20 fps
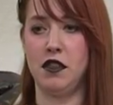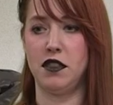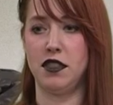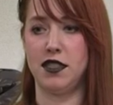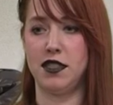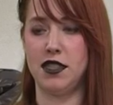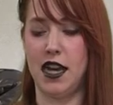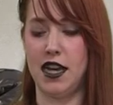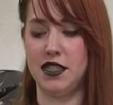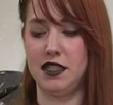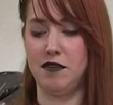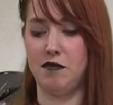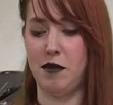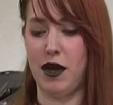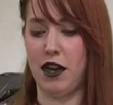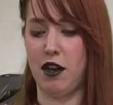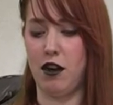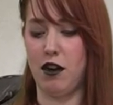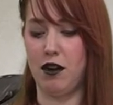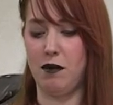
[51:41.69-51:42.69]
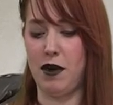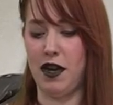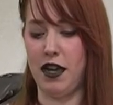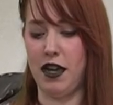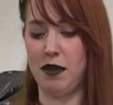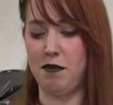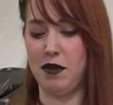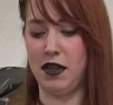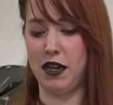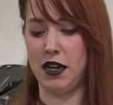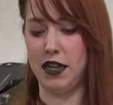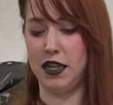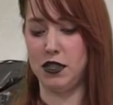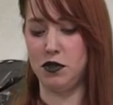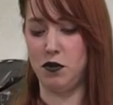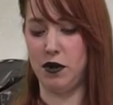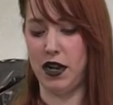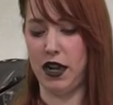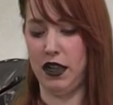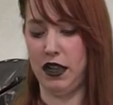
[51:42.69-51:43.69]
the size of my arm eye
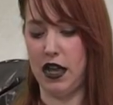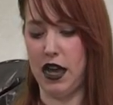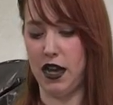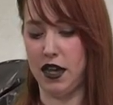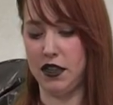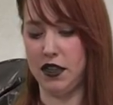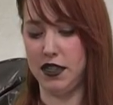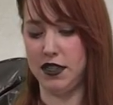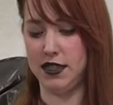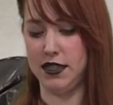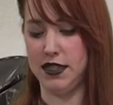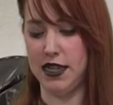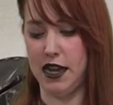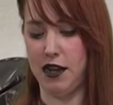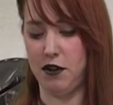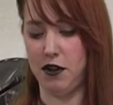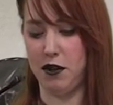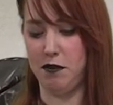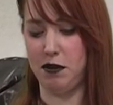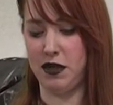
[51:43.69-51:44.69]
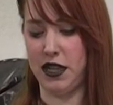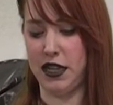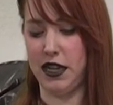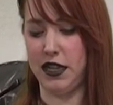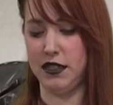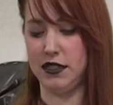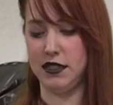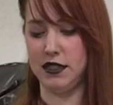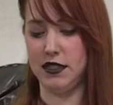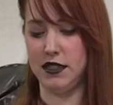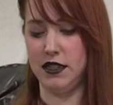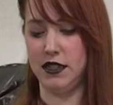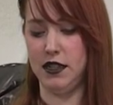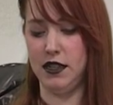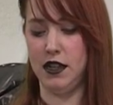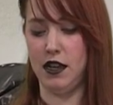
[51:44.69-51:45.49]
because when I lock this down in place,